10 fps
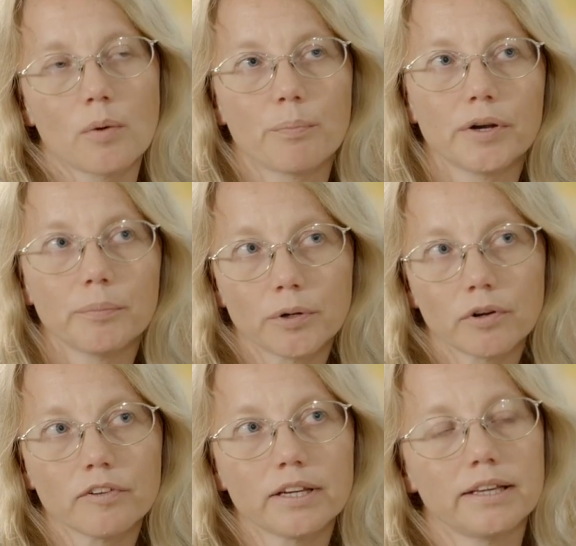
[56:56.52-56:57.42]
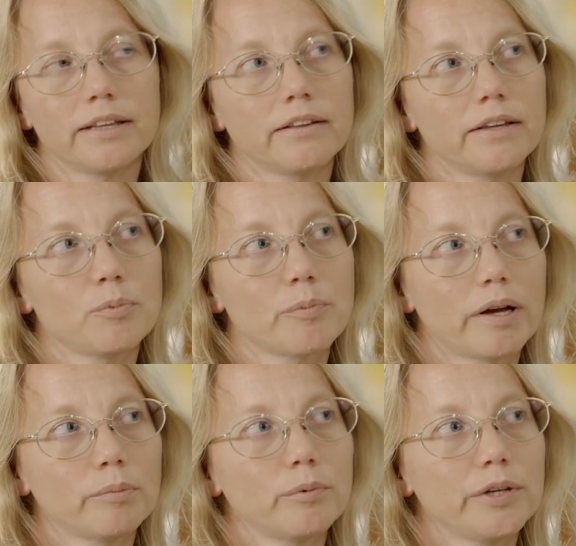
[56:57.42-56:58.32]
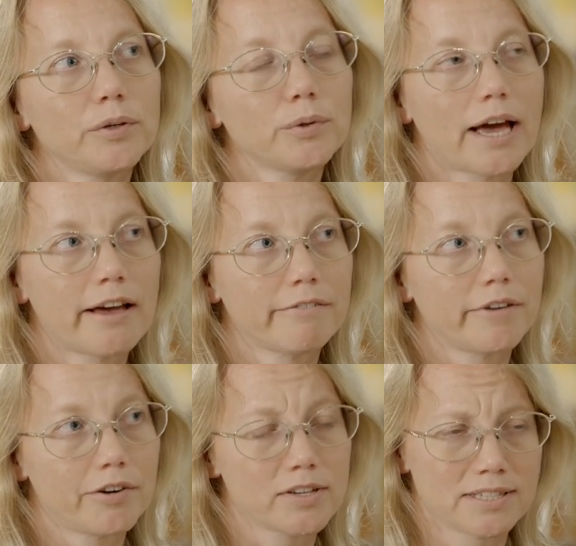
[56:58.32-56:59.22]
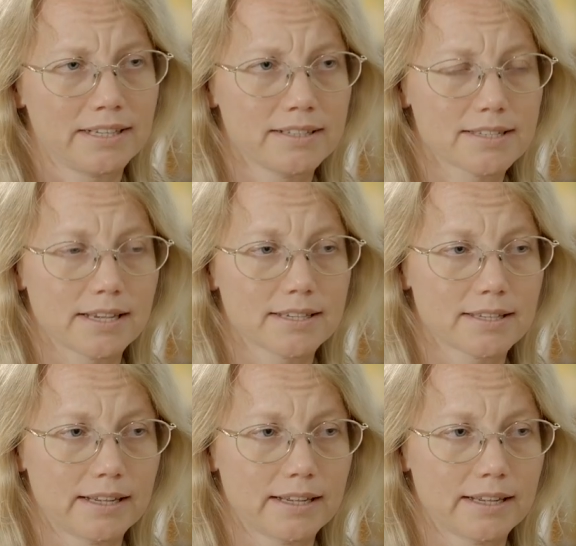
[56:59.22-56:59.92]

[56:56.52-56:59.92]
but but already in the hebrew bible we do have various hints as